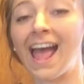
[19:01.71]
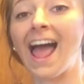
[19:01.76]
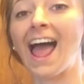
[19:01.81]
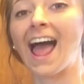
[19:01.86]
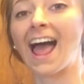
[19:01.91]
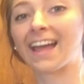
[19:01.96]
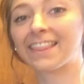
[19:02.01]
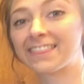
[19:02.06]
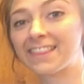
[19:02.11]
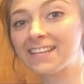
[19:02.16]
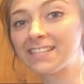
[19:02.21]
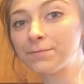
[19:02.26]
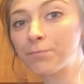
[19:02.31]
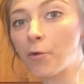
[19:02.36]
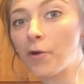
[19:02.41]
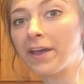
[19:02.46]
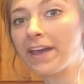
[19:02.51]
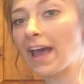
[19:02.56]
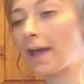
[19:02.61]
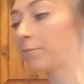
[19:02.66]
At this
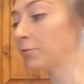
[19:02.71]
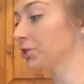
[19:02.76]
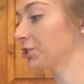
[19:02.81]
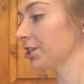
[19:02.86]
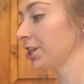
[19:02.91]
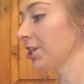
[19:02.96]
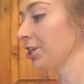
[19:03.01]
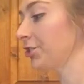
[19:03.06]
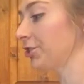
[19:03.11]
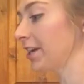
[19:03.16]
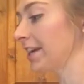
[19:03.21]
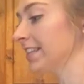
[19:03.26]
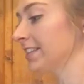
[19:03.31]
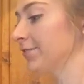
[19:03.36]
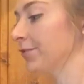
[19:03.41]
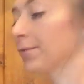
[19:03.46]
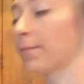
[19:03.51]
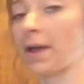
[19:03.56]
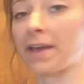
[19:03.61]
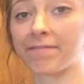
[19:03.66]
point, I'm just going to
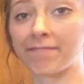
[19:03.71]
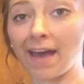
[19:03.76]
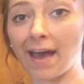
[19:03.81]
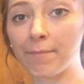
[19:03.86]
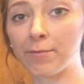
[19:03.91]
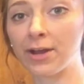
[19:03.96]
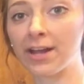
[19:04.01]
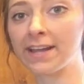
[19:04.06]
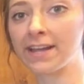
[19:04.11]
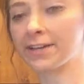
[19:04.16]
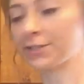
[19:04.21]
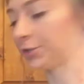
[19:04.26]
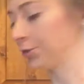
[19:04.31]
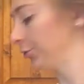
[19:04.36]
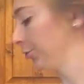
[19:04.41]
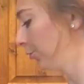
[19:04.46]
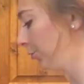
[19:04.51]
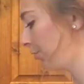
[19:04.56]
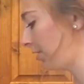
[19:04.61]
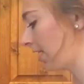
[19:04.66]
transfer my fabric
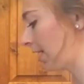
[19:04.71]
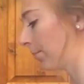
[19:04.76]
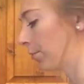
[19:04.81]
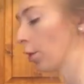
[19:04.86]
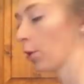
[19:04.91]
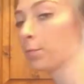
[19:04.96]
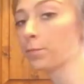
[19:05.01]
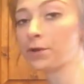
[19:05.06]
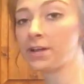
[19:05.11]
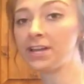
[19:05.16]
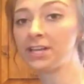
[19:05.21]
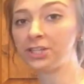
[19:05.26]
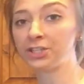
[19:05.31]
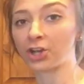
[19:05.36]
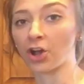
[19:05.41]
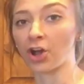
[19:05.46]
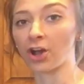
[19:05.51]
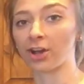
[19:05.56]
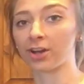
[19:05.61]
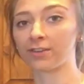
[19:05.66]
to the appropriate
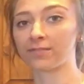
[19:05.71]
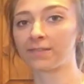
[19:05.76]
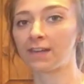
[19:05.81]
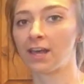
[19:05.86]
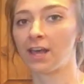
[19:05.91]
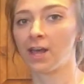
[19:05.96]
jar.